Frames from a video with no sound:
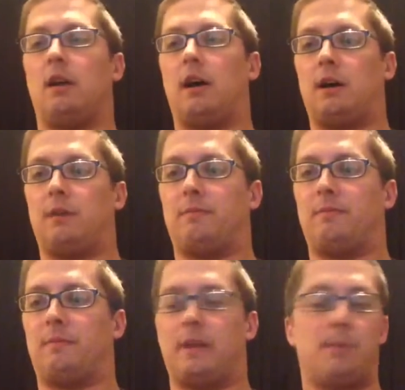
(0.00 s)
and
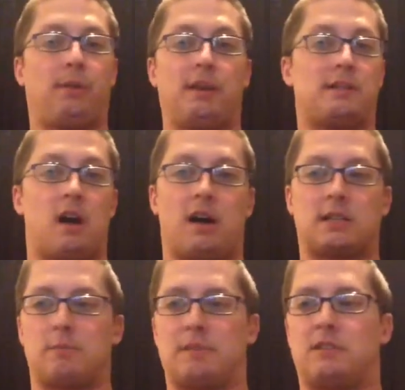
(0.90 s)
he plays
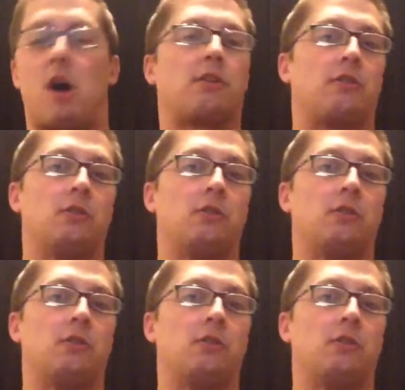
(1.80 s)
awesome as Dr.